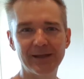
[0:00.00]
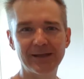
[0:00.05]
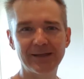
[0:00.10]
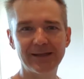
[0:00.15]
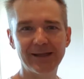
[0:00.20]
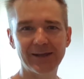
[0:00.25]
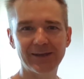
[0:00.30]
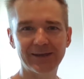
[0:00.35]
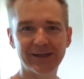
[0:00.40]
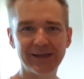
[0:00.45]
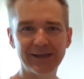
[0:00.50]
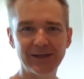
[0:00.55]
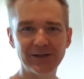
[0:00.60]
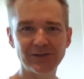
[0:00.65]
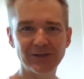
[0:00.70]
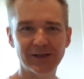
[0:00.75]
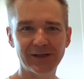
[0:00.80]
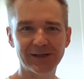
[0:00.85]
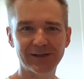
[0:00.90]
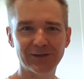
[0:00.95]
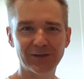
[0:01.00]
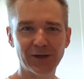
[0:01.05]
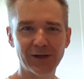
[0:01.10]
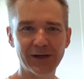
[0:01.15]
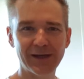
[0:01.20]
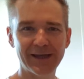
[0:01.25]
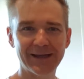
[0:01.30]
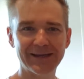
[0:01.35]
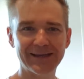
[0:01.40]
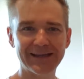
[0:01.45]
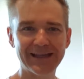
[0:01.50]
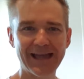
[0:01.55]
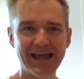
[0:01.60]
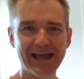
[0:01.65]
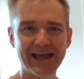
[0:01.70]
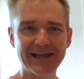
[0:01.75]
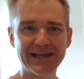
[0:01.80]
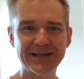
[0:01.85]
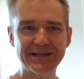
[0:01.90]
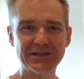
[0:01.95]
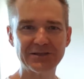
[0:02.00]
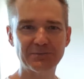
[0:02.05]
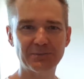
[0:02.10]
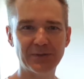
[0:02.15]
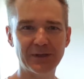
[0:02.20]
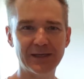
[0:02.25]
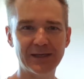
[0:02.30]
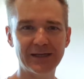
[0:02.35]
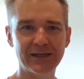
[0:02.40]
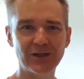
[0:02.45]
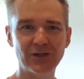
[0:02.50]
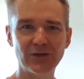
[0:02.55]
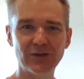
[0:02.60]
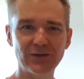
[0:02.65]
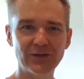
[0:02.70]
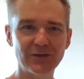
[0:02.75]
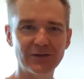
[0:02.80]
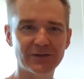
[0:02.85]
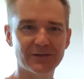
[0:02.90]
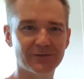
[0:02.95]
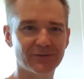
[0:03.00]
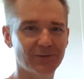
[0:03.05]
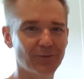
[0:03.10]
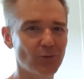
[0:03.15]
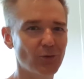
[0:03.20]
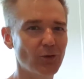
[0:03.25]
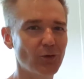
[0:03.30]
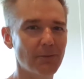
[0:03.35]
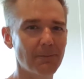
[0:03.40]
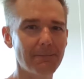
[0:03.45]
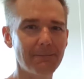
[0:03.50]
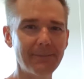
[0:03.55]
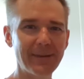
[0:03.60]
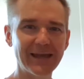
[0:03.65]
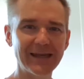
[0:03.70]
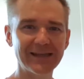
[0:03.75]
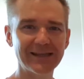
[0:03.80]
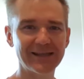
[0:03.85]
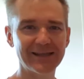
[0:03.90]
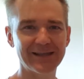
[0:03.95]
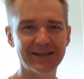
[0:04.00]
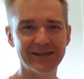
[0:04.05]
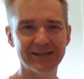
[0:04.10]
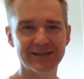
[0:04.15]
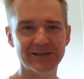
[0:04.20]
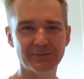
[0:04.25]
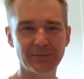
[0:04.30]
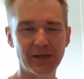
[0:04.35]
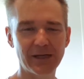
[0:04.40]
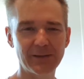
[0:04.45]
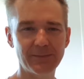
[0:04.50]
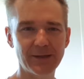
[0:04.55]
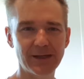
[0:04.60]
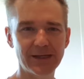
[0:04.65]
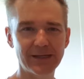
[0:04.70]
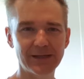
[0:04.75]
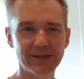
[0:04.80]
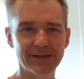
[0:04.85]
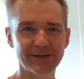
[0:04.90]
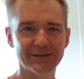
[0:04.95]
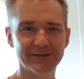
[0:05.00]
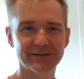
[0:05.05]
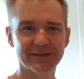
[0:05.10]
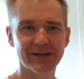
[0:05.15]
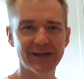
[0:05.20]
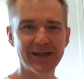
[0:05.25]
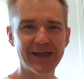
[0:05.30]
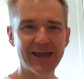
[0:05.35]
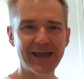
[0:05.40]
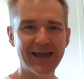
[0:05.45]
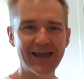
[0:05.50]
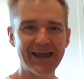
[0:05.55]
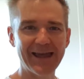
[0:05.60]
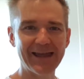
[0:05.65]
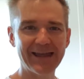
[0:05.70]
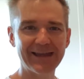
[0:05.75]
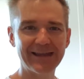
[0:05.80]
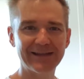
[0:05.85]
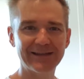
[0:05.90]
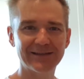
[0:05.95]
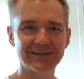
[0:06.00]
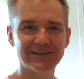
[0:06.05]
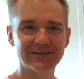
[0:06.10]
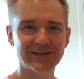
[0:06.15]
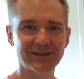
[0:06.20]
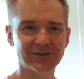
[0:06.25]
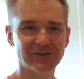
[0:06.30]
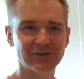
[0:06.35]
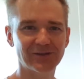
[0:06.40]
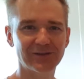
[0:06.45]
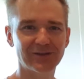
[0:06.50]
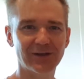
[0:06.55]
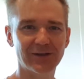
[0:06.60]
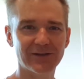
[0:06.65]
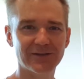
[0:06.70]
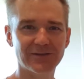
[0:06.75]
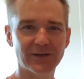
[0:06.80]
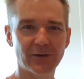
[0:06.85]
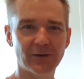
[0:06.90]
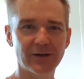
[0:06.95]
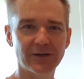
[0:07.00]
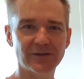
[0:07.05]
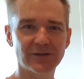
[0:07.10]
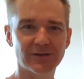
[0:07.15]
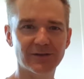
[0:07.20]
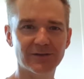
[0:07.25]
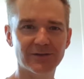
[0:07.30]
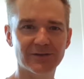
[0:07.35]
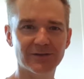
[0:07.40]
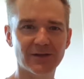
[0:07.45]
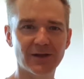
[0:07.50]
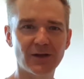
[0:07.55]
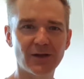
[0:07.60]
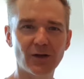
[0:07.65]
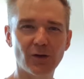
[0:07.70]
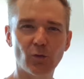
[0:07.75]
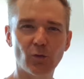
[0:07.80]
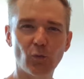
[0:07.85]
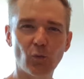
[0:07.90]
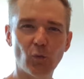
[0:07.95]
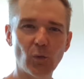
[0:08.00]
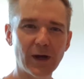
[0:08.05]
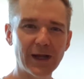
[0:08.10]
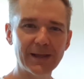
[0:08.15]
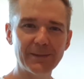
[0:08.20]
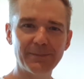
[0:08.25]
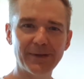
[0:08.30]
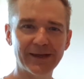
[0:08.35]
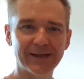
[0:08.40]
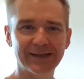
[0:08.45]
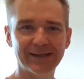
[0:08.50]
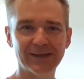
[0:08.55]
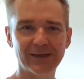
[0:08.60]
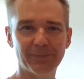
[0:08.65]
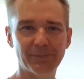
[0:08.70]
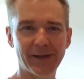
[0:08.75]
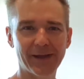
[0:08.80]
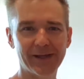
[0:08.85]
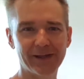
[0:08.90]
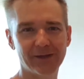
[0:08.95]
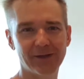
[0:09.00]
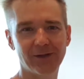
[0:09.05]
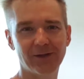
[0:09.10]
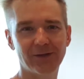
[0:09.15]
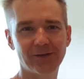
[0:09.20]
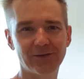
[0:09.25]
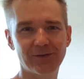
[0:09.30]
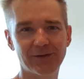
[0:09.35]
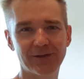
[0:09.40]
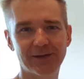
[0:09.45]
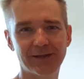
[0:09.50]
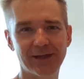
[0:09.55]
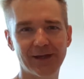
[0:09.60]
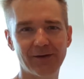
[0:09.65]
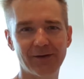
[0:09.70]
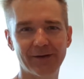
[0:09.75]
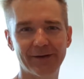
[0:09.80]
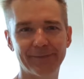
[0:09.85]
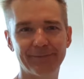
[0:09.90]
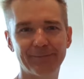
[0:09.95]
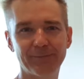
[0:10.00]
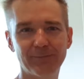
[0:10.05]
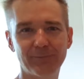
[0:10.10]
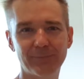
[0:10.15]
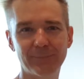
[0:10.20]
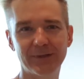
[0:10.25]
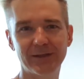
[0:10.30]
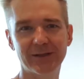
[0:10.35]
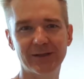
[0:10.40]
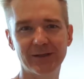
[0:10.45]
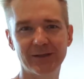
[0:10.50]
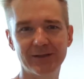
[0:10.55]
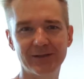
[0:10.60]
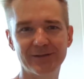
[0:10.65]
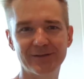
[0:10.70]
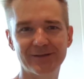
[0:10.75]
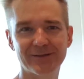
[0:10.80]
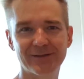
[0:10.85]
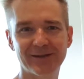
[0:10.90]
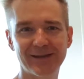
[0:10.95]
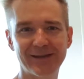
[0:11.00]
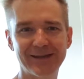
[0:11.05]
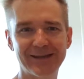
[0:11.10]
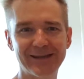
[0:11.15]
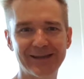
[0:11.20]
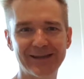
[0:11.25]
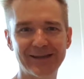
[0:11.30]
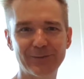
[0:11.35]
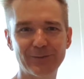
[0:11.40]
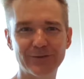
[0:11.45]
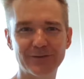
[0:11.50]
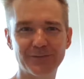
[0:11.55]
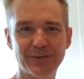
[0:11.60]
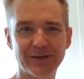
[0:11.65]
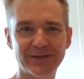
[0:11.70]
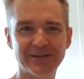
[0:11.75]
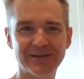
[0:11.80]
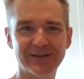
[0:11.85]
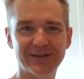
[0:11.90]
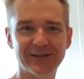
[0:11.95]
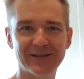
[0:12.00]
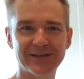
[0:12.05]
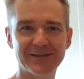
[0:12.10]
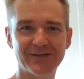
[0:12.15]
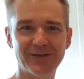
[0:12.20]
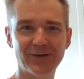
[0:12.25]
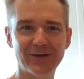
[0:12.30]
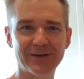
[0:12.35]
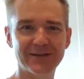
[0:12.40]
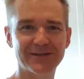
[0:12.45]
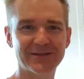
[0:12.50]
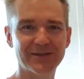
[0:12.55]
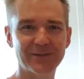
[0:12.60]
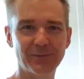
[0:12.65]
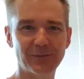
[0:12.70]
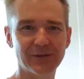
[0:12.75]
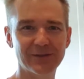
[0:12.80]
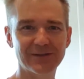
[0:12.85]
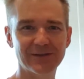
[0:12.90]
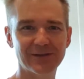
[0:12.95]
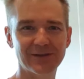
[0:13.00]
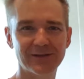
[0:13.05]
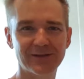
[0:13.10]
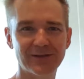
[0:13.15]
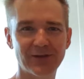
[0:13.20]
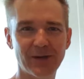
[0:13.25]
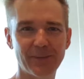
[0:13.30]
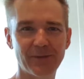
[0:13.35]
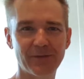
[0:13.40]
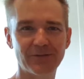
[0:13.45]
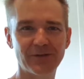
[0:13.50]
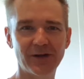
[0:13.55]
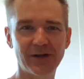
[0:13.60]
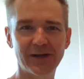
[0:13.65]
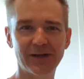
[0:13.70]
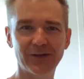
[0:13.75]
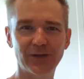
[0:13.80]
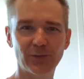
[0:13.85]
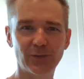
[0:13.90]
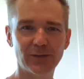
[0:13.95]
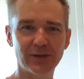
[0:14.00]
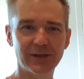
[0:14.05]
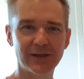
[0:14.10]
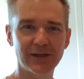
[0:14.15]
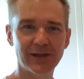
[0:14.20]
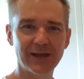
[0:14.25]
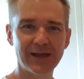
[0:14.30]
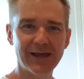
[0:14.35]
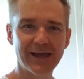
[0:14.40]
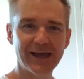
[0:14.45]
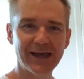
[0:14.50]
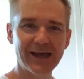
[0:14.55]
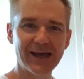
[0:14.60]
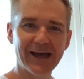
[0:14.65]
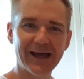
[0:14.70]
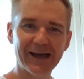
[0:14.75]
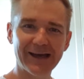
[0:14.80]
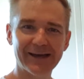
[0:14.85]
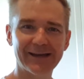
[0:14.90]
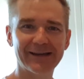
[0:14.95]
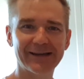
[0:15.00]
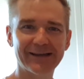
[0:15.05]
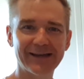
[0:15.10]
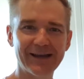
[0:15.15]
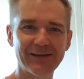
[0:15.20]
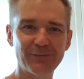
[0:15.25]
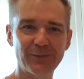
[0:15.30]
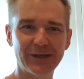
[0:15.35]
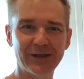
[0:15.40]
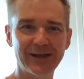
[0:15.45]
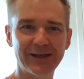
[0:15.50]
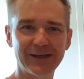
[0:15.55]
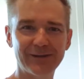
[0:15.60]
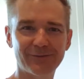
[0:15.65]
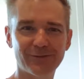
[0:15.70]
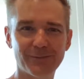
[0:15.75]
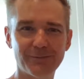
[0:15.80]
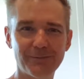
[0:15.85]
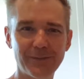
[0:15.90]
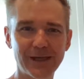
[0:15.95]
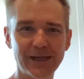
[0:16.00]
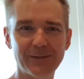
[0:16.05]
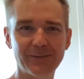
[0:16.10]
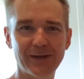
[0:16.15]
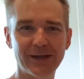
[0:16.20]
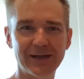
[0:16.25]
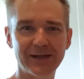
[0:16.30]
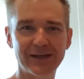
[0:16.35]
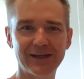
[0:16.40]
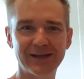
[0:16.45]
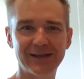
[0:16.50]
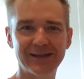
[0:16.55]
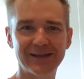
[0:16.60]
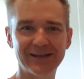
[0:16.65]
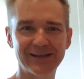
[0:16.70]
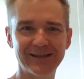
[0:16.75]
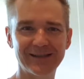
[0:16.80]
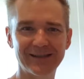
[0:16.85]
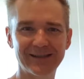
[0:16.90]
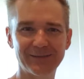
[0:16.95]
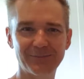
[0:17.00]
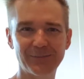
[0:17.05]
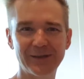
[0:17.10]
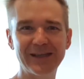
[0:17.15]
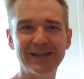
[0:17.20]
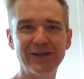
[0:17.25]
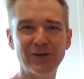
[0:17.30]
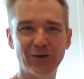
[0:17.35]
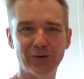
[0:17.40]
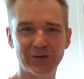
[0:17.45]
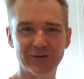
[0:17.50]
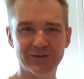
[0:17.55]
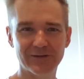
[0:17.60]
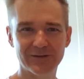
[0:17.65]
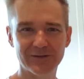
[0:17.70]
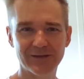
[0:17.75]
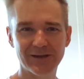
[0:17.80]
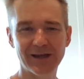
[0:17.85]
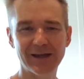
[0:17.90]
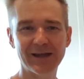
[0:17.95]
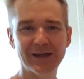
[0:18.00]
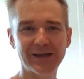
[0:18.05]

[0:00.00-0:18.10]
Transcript: Now, the ketogenic diet has been used for many years, many years, and it's actually got its origins way back in the Paleolithic era because it's very similar to the type of diet that we have been eating for many eons.